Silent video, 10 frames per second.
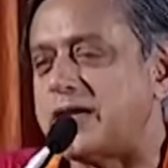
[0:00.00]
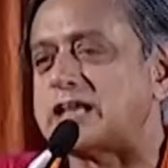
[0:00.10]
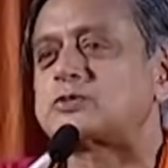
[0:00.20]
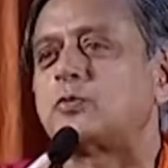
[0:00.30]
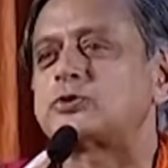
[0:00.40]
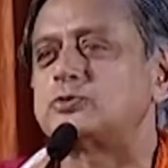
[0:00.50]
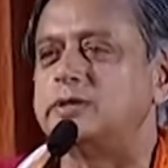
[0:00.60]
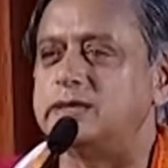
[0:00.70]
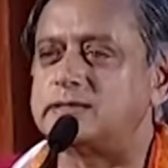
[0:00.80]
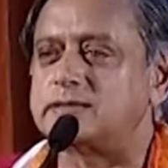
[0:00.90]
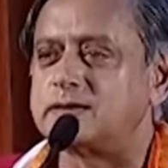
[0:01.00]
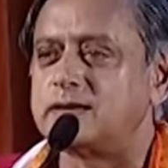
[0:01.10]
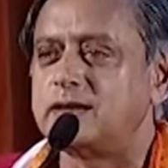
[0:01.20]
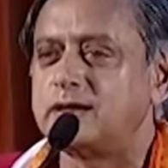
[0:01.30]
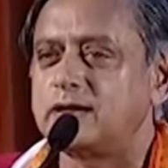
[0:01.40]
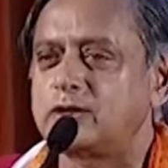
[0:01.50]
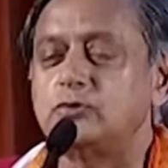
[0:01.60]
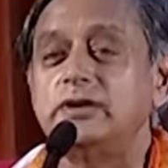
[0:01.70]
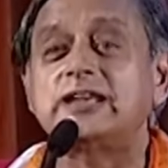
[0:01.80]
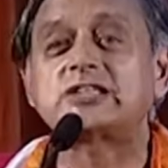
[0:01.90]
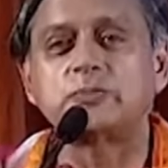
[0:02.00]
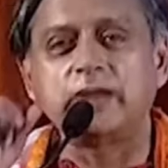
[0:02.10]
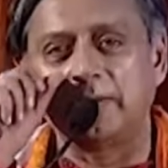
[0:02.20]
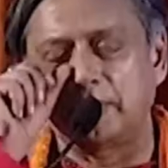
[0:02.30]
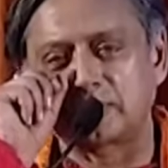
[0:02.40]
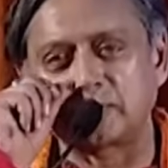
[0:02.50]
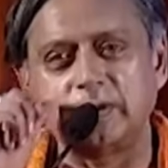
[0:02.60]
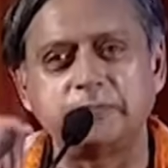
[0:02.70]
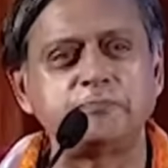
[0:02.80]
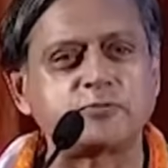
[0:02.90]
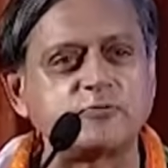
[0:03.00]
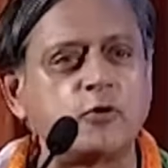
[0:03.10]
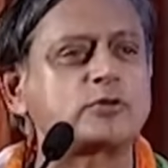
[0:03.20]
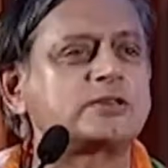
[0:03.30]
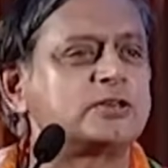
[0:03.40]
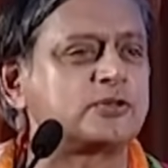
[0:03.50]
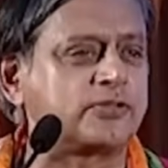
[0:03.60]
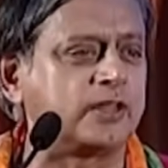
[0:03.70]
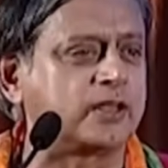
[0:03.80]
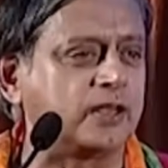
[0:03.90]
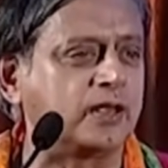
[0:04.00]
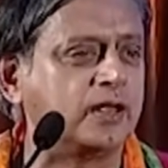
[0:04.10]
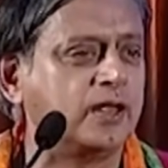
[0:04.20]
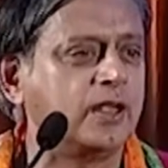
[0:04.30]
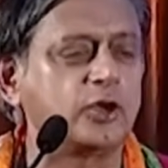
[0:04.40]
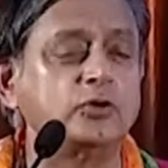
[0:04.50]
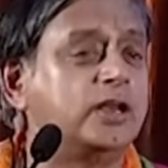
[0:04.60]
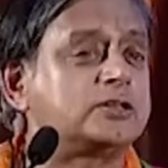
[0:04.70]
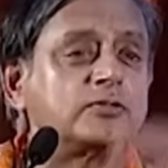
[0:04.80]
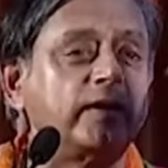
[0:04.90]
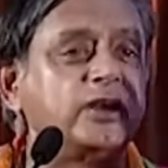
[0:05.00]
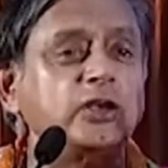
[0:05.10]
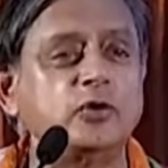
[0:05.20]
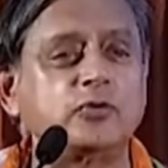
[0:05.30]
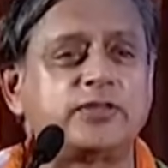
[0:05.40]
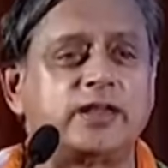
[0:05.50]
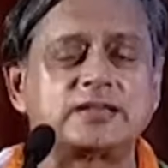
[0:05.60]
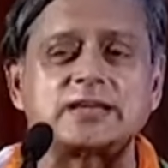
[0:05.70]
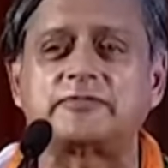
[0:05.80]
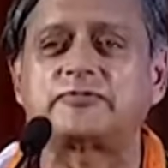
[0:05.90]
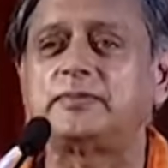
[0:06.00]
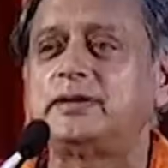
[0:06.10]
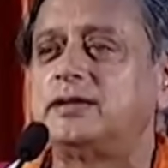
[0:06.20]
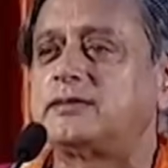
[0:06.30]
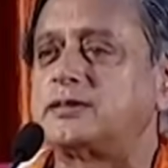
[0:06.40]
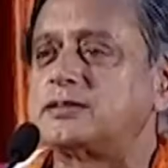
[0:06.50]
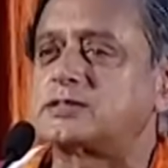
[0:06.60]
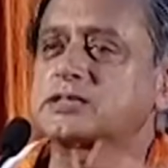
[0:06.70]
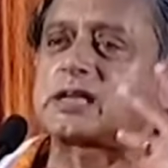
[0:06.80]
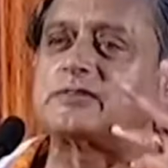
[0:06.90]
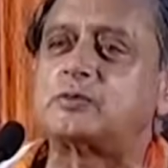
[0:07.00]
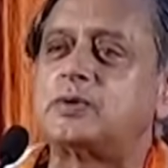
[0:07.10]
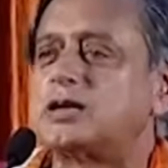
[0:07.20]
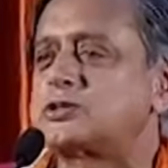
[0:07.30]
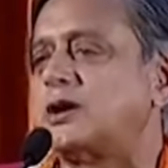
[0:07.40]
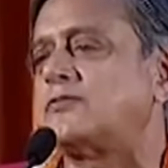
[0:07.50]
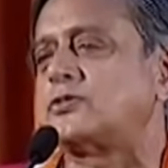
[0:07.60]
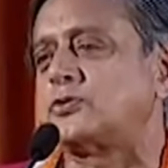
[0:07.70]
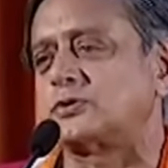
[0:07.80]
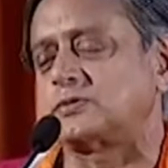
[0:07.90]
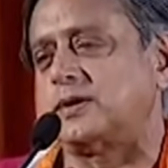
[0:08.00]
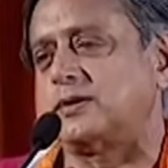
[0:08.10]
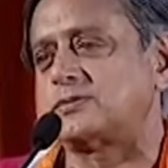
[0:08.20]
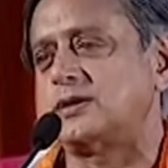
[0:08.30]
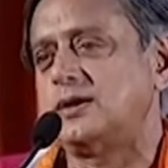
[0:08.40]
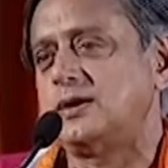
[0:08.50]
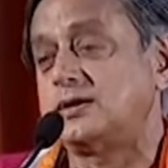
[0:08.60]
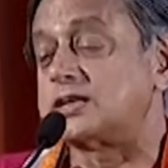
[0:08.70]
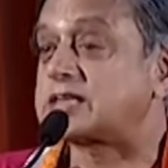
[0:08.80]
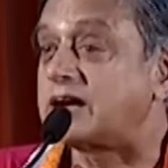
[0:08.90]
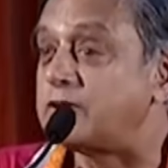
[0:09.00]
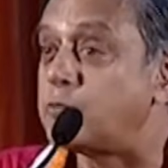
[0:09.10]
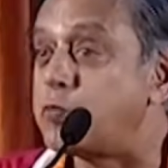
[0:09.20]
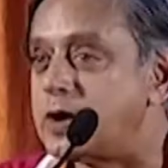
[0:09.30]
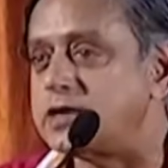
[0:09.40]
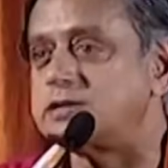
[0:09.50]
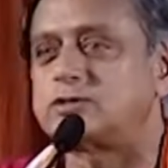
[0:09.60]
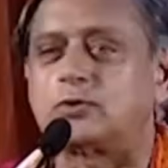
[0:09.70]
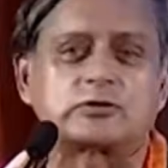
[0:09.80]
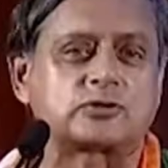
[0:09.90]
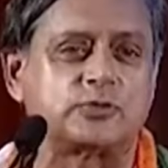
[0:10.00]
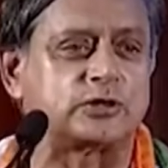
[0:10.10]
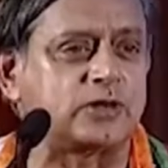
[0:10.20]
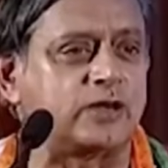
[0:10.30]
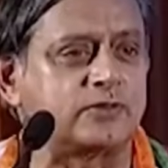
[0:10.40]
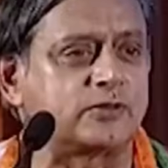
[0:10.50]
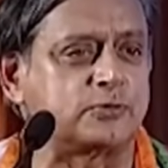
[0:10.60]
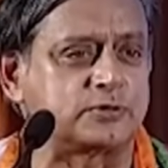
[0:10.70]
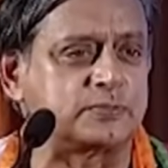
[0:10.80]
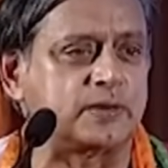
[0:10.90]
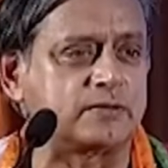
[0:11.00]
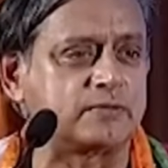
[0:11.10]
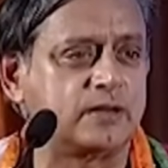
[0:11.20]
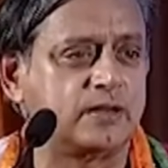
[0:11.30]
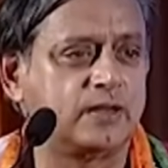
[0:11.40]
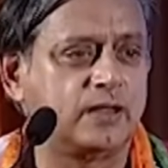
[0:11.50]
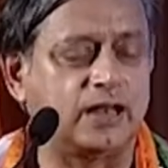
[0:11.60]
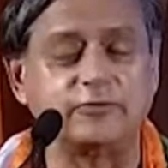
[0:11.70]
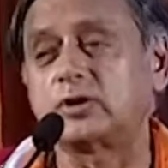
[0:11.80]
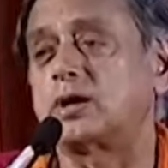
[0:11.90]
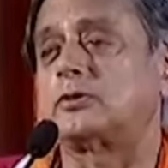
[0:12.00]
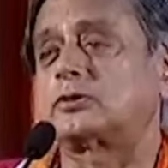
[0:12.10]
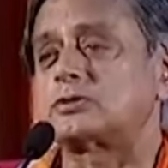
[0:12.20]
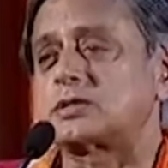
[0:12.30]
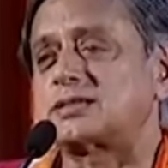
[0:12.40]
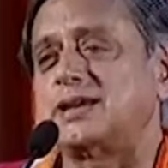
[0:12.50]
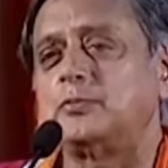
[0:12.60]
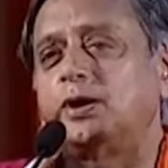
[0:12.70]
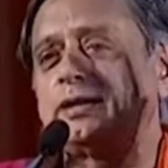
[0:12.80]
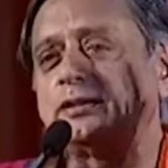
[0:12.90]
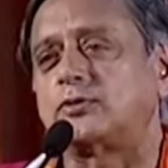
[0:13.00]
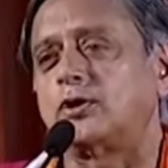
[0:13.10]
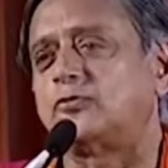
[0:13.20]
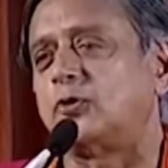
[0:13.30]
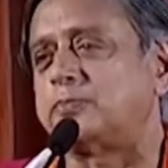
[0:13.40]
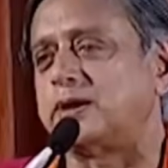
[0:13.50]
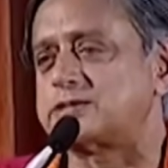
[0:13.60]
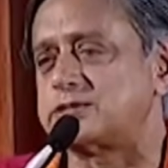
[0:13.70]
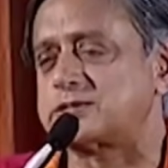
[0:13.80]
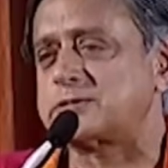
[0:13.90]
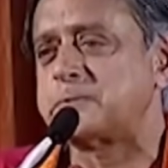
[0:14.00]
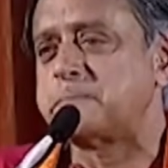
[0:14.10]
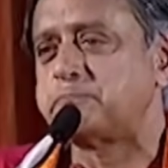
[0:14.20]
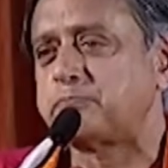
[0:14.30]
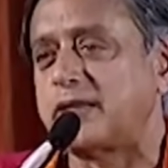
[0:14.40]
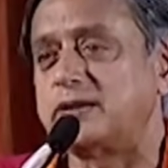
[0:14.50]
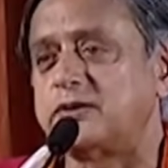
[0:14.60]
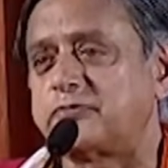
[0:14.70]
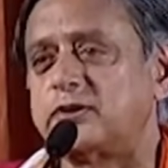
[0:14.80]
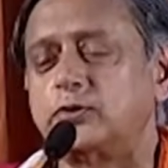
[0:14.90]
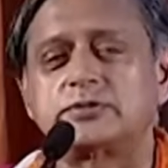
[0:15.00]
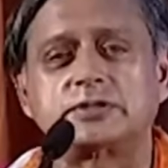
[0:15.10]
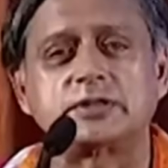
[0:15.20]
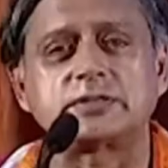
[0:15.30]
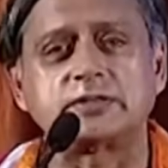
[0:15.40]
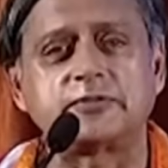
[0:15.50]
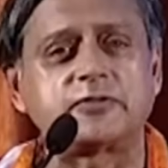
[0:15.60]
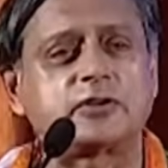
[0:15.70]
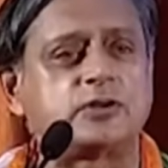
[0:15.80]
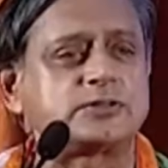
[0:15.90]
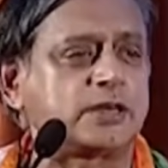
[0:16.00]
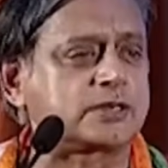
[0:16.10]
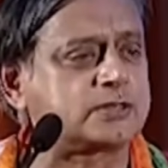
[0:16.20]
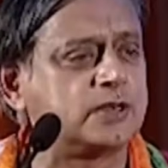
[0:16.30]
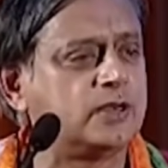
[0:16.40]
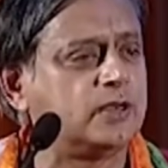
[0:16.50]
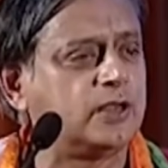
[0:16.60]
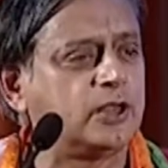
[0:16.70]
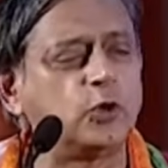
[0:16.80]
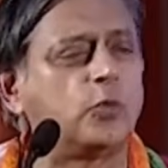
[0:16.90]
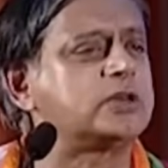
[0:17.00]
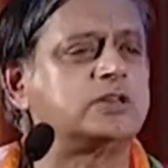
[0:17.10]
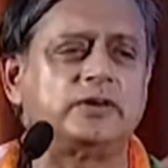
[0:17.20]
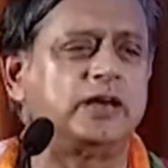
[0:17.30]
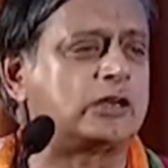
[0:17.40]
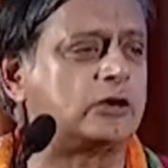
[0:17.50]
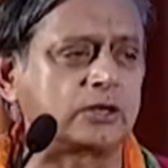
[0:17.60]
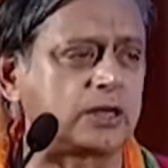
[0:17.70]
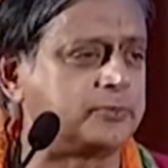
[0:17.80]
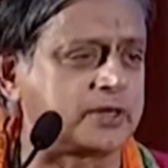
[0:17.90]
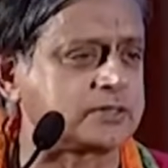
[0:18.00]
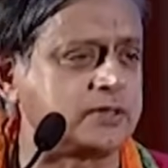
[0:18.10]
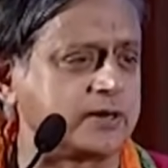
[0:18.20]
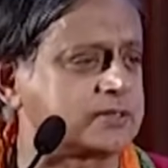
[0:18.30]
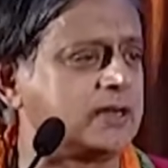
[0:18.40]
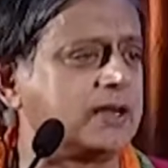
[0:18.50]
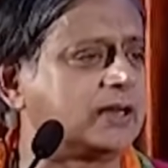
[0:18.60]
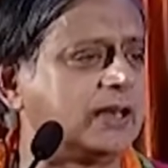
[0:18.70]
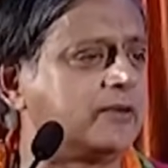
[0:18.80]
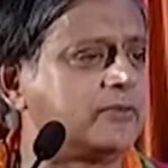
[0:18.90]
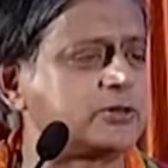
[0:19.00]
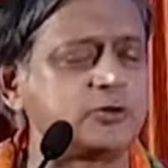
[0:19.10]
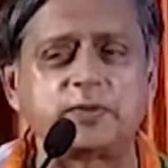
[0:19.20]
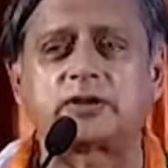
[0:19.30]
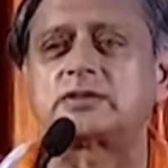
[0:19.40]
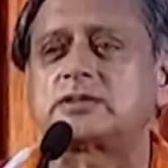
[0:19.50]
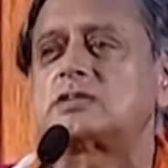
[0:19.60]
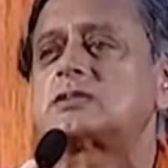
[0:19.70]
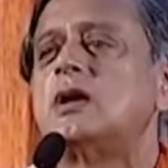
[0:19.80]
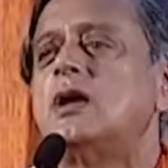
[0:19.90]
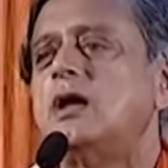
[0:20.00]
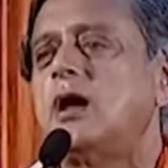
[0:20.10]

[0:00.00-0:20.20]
That's what you need. You need to be able to be provoked into thinking. You need to read new things, unfamiliar things, discover worlds you haven't thought about, discover words also that you haven't thought about. And you come across the same word in three or four places, in different usages, in different contexts. You won't even need to look up dictionaries. I hardly ever do because it's